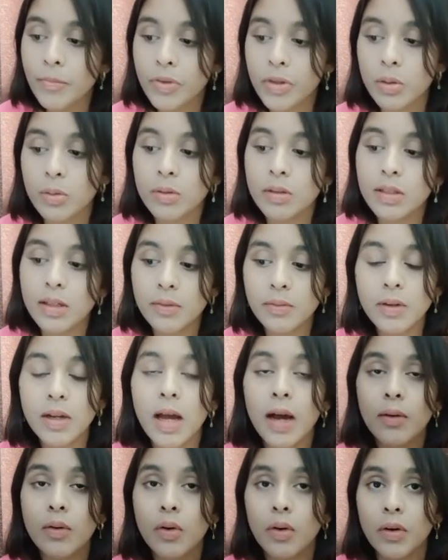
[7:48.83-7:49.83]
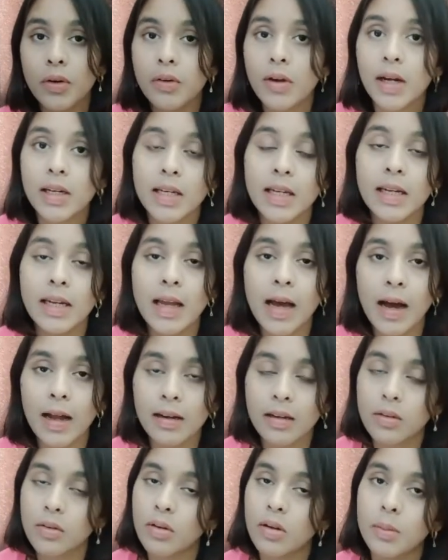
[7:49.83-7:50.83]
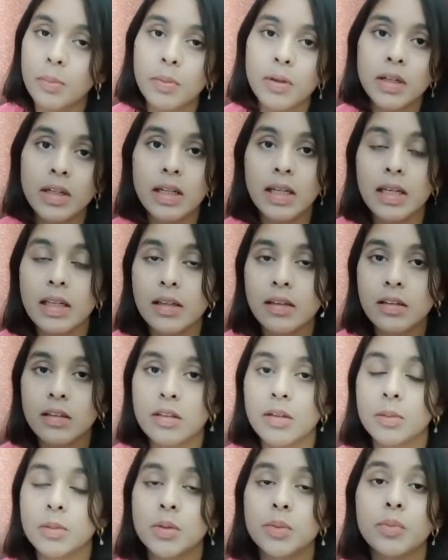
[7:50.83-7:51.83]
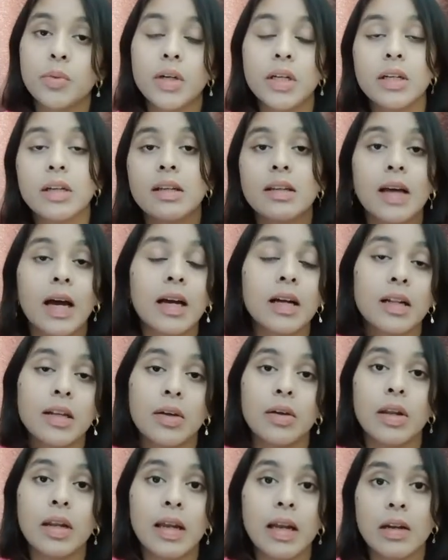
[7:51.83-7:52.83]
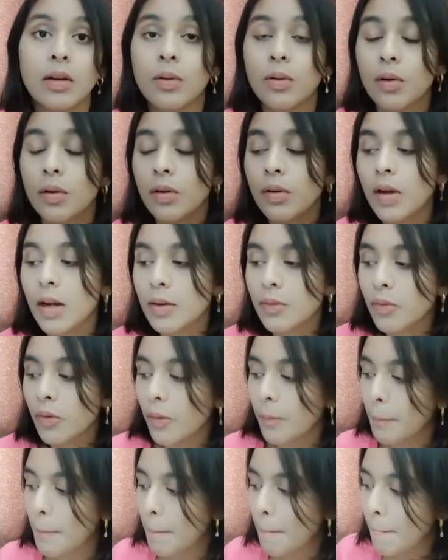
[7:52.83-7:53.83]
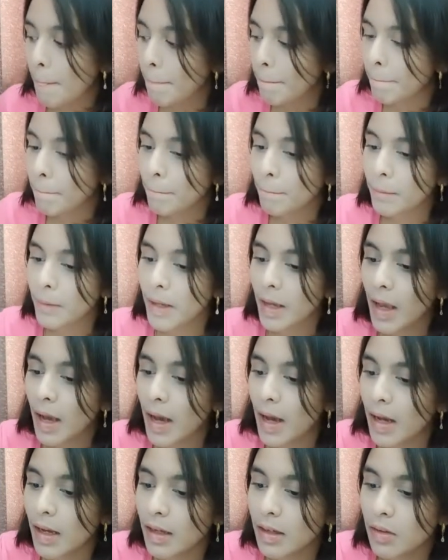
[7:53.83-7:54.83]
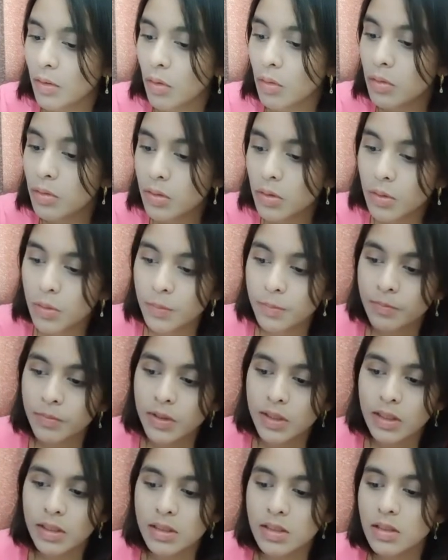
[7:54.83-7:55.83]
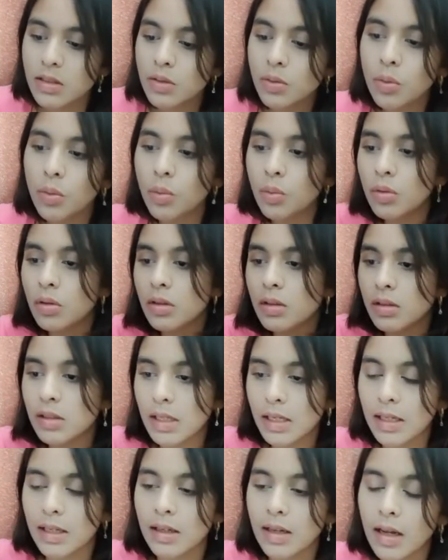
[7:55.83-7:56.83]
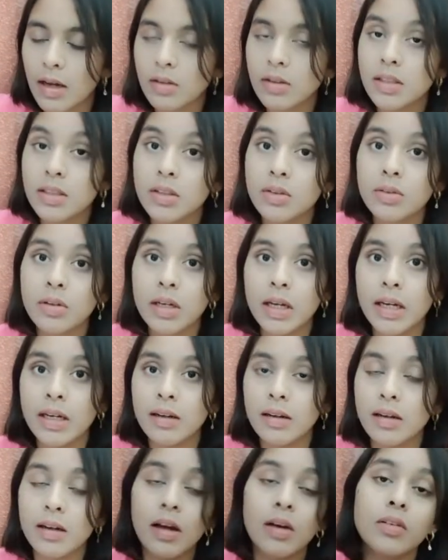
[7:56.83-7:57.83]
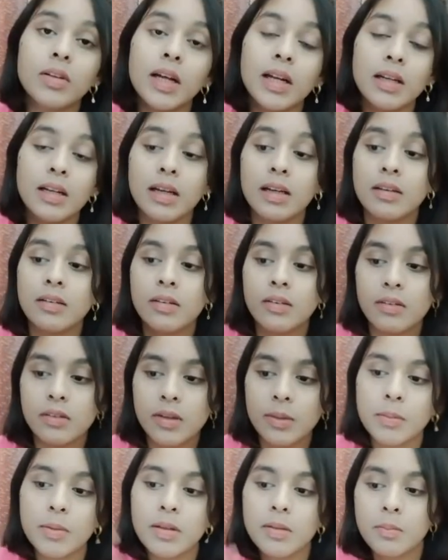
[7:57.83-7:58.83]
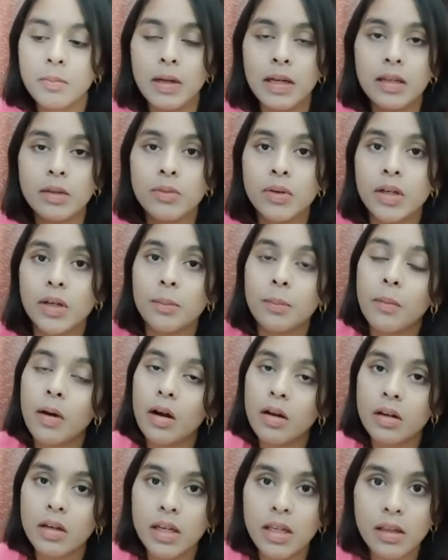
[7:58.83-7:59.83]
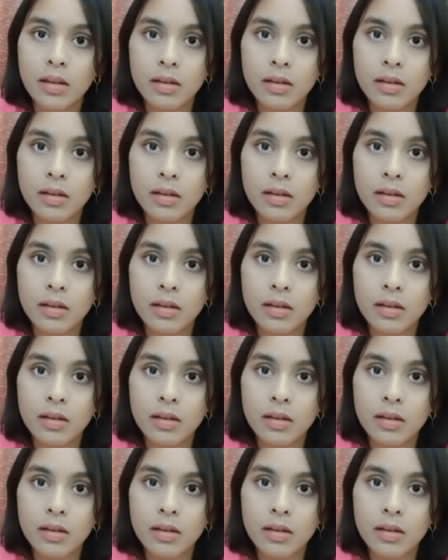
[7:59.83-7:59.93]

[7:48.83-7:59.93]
So definitely have contract in hand. So I'll put a link in the description where exactly you can get your contract from. And also, there's a whole thing now that a system is placed where you're marketing